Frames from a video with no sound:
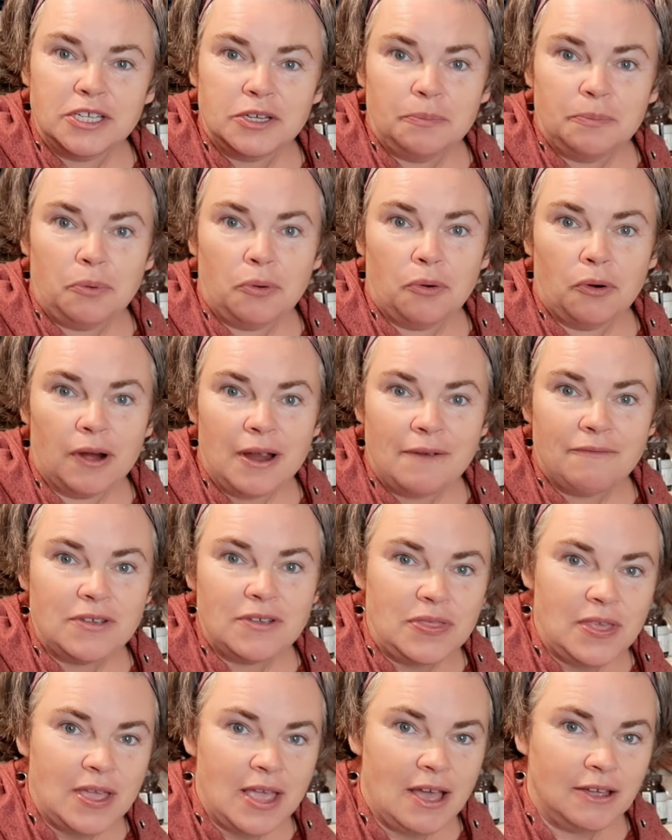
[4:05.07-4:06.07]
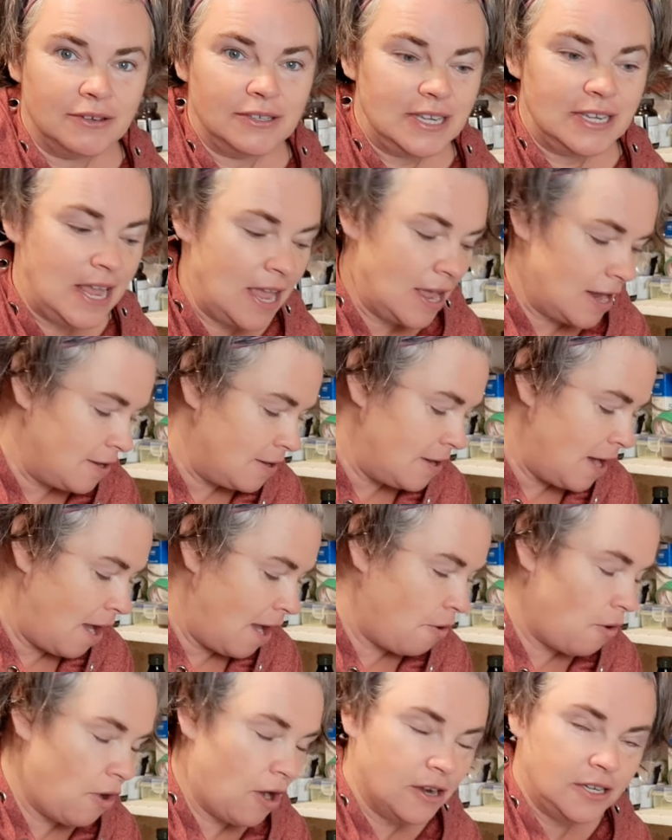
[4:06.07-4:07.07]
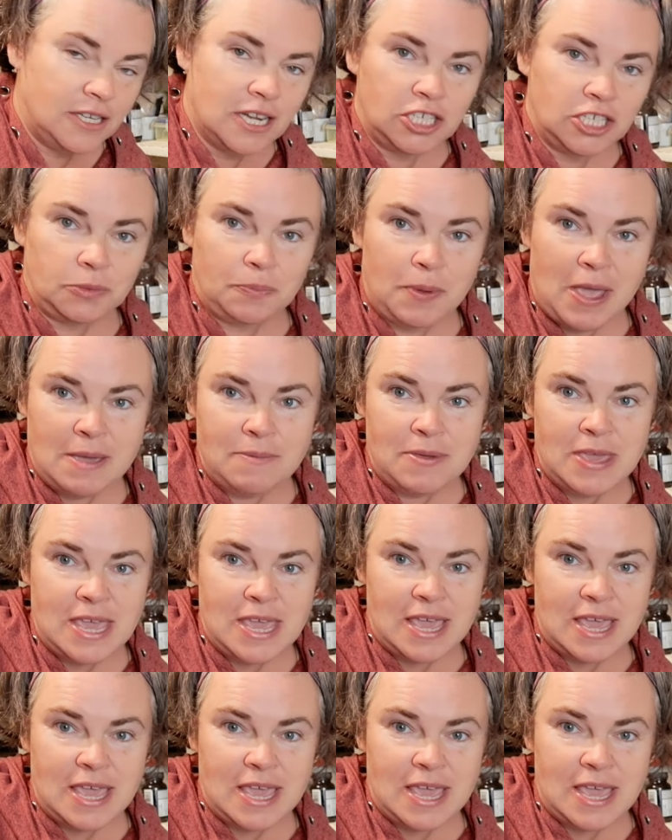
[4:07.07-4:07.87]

to pour everything else in. Now our Dutch baby